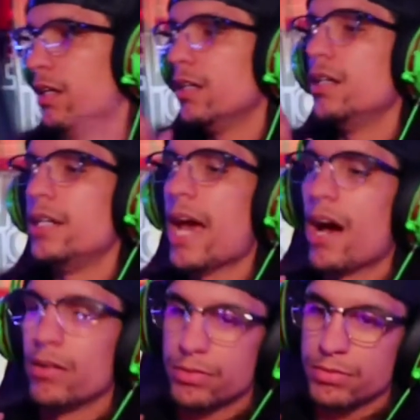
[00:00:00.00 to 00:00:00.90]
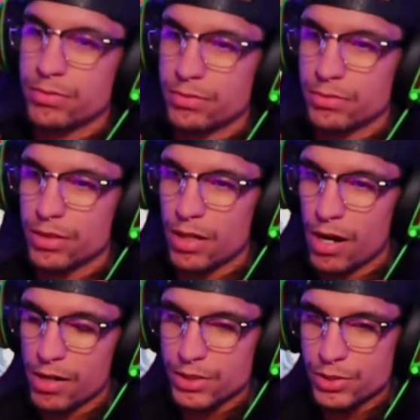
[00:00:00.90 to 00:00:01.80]
Now,
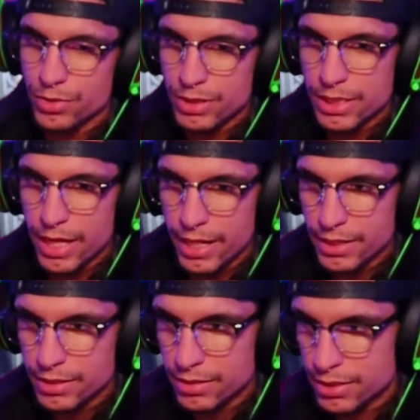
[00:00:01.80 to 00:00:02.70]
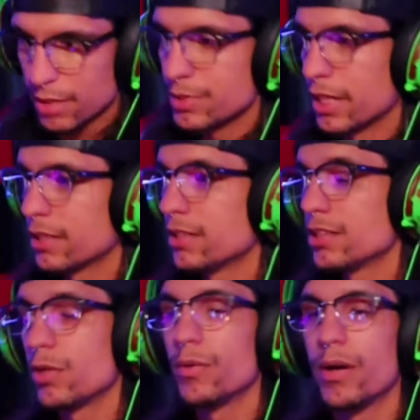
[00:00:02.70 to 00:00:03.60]
on to today's subject.
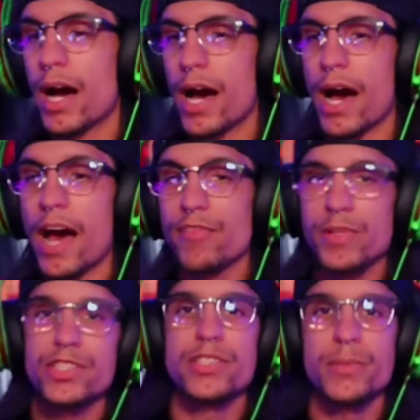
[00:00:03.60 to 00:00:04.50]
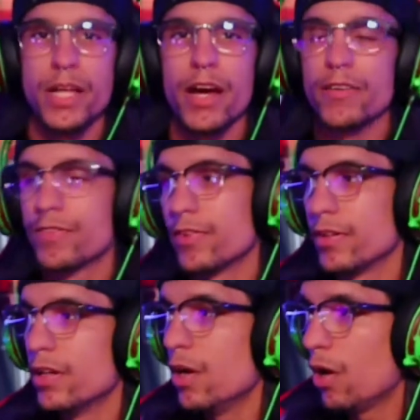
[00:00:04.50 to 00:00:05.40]
So I've been streaming now
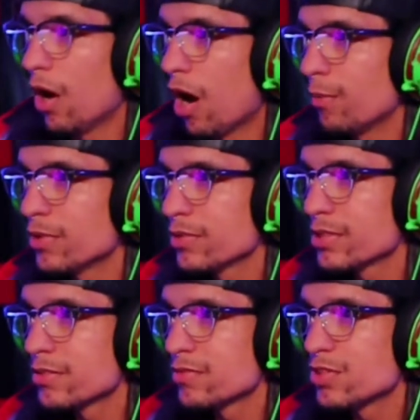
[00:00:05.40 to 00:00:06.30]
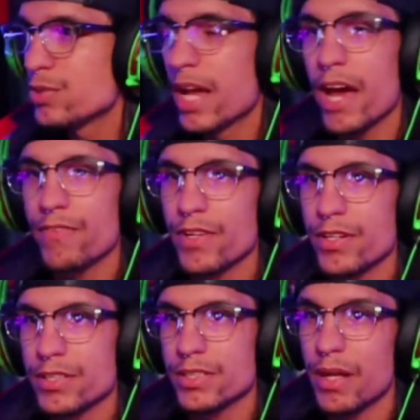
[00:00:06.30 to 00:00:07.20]
for almost 2.5
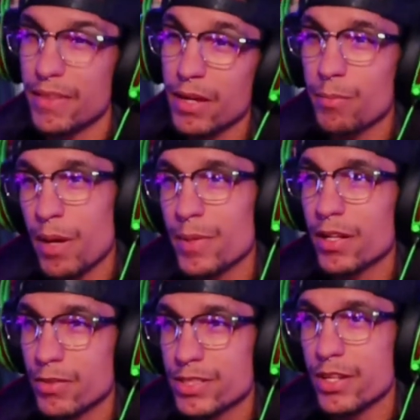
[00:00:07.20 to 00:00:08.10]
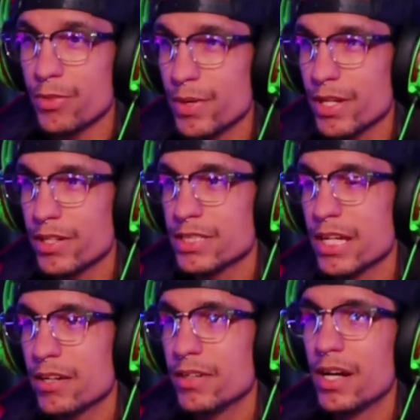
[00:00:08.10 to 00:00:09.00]
years. I think maybe closer to 3 years
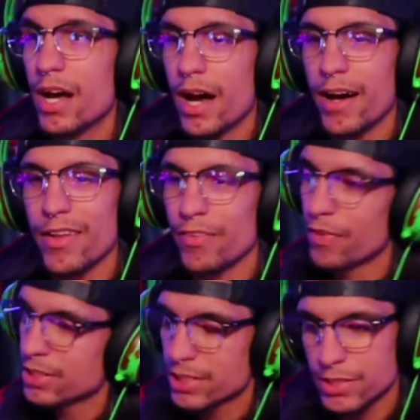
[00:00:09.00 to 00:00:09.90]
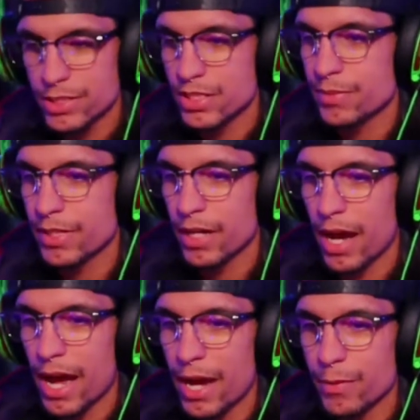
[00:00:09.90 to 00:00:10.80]
now. The first year of streaming,
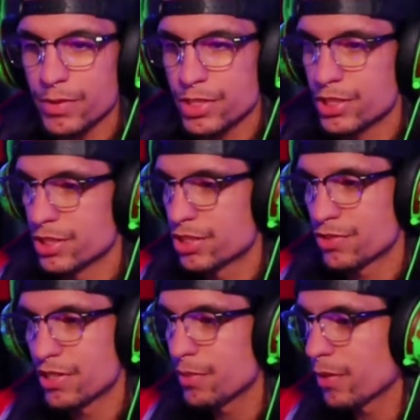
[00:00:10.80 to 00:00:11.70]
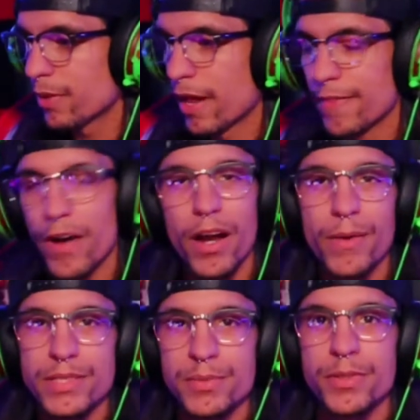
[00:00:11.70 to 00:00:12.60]
I was just streaming what I thought I
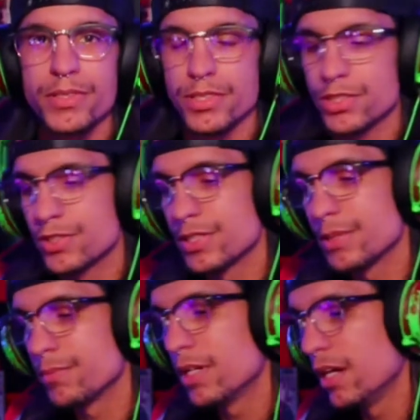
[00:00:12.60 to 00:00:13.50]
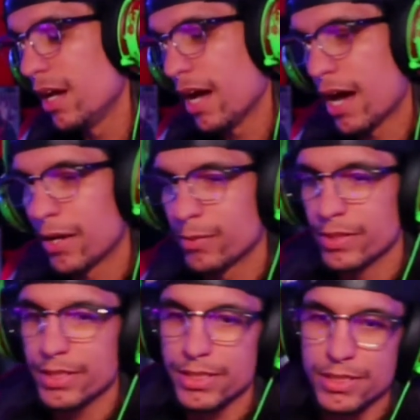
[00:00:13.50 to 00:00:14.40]
was supposed to stream. I
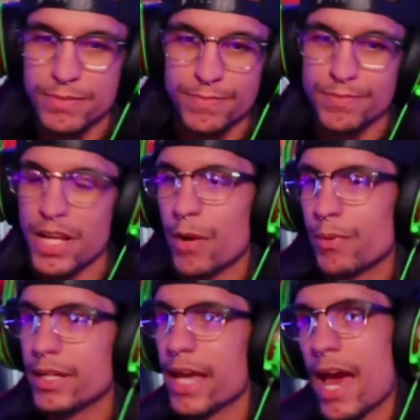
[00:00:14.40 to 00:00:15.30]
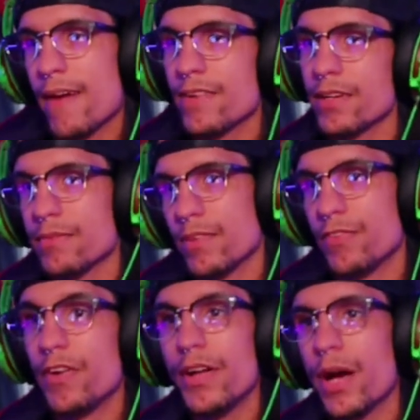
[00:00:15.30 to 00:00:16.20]
was not really having the
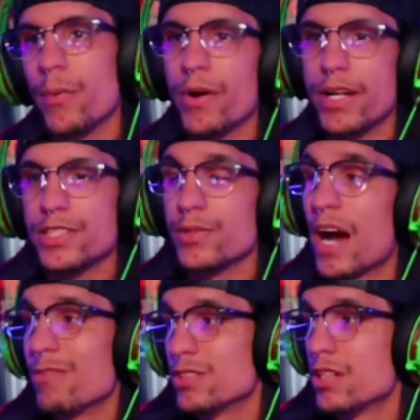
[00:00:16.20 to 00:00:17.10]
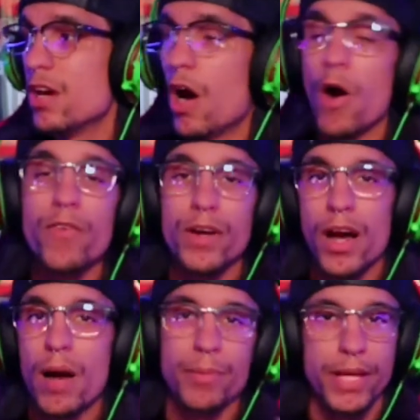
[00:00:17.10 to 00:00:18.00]
fun I wanted to. I was
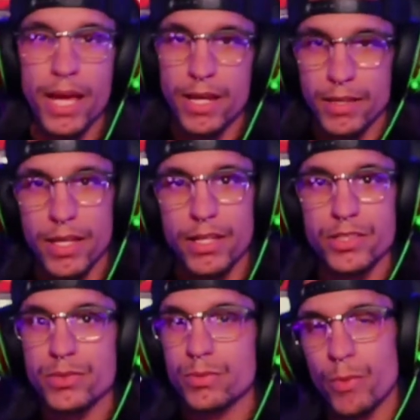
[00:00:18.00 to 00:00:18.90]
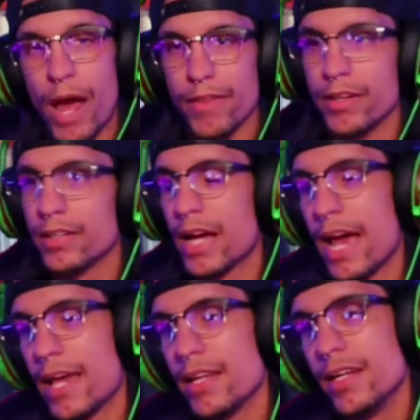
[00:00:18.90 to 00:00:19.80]
overcomplicating things, rather.
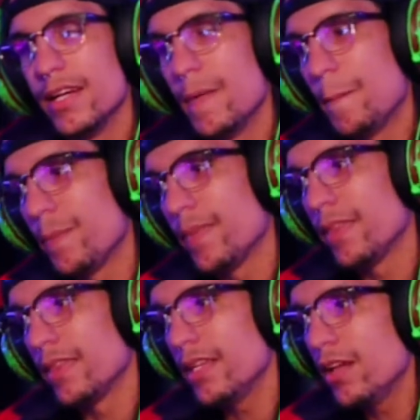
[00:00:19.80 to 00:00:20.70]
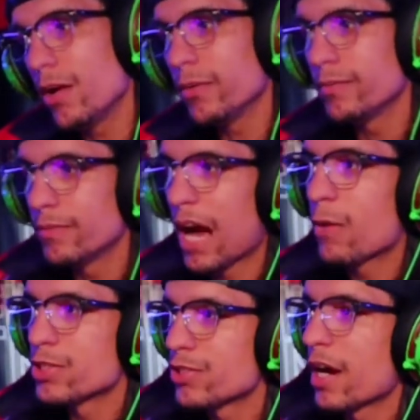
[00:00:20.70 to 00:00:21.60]
And, you know, I
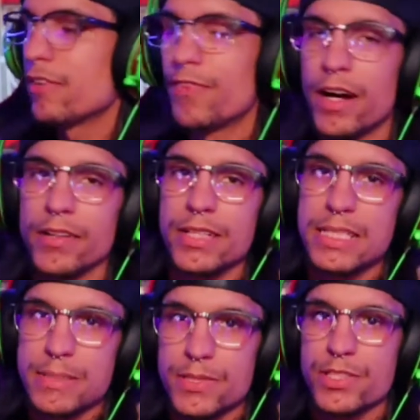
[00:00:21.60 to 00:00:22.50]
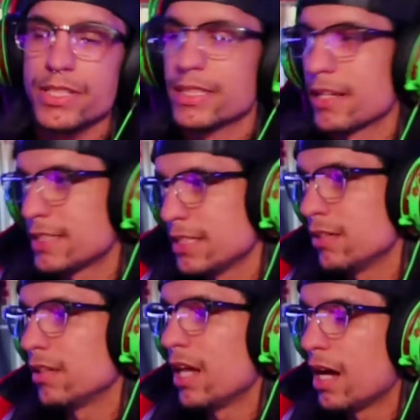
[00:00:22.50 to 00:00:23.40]
was trying to follow the tips and tricks I see
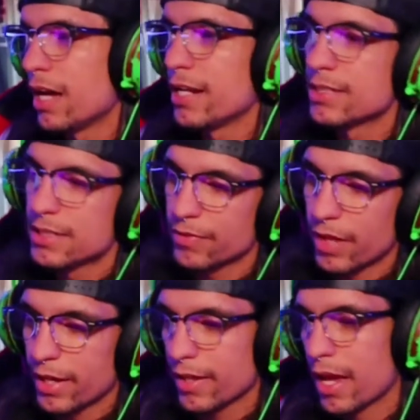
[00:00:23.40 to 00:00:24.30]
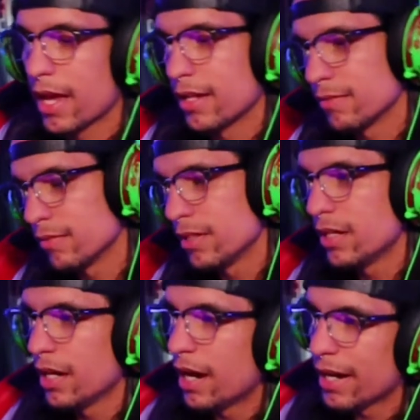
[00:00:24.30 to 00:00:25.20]
online and stuff like that. And,
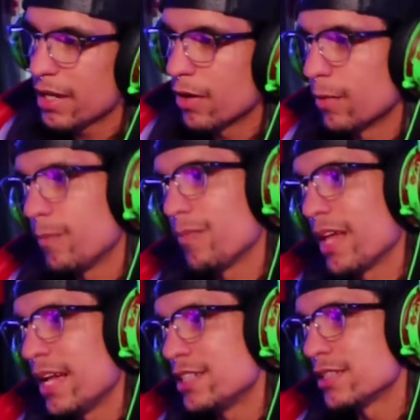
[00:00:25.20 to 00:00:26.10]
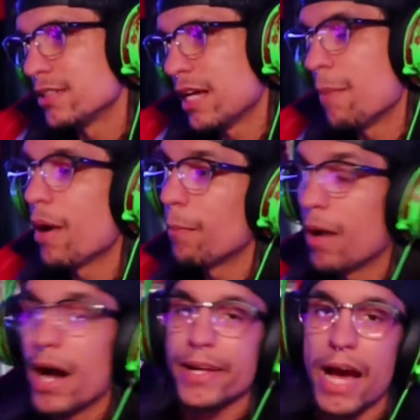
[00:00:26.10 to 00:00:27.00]
you know, it just, in my
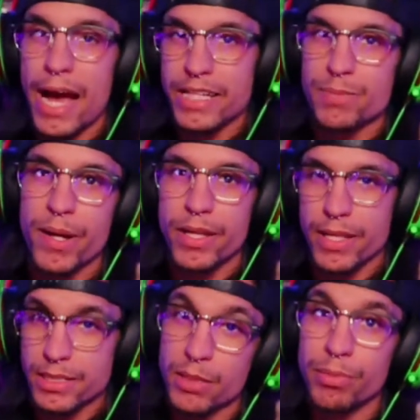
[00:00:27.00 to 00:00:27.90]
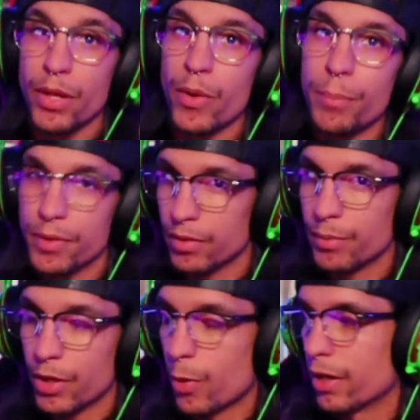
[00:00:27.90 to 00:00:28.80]
mind, I expected things to blow up a little
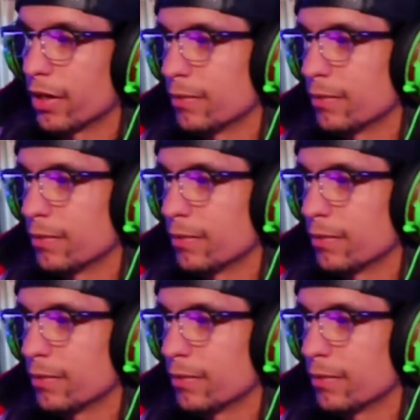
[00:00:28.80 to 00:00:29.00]
bit quicker.